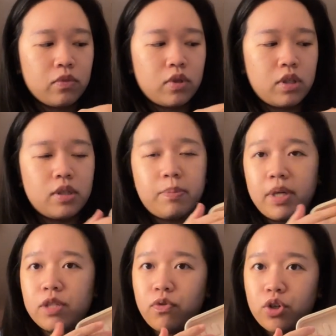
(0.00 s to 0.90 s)
the
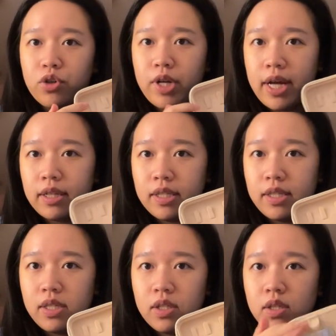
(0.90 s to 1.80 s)
space for your
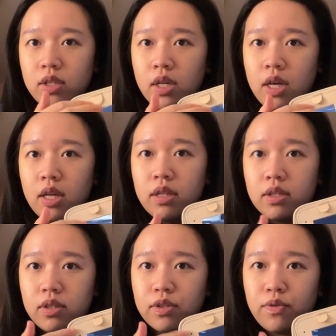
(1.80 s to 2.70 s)
necklaces.
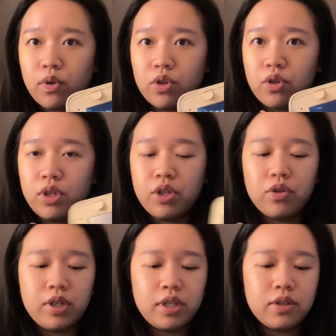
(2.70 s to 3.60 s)
This is for your
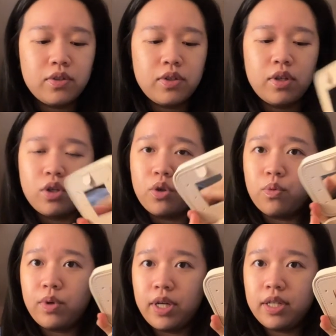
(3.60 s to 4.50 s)
earrings, your
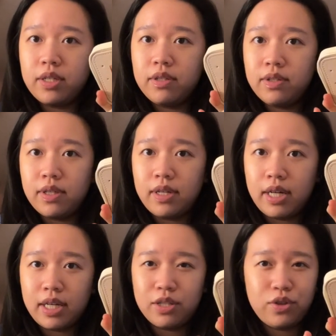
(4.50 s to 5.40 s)
rings, and then I
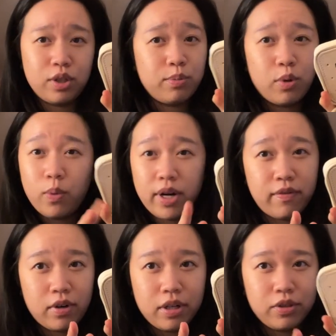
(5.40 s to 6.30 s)
guess you can put
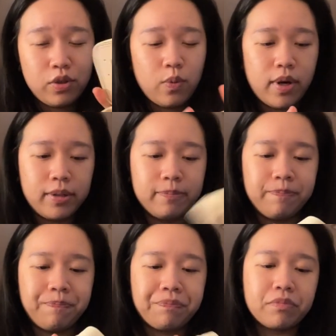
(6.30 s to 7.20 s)
whatever else you want
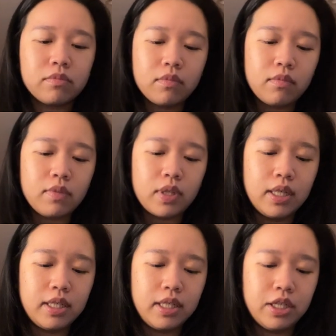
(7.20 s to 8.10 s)

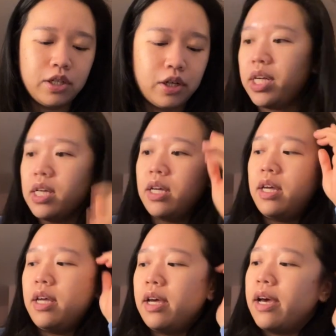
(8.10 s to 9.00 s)
in here.
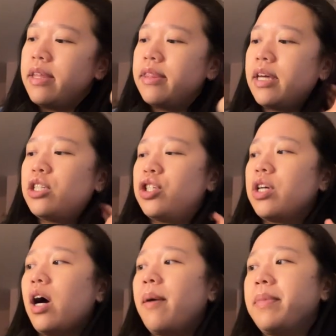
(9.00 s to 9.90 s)
And then she
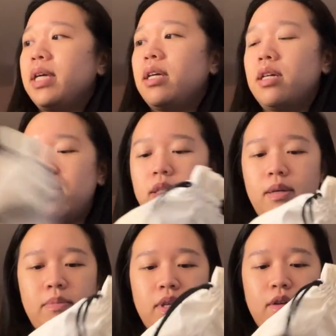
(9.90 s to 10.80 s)
got me
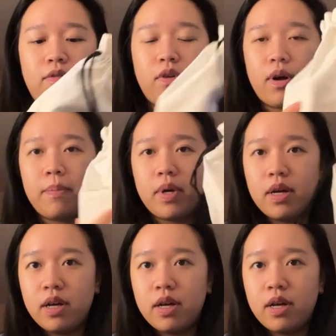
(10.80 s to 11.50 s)
something from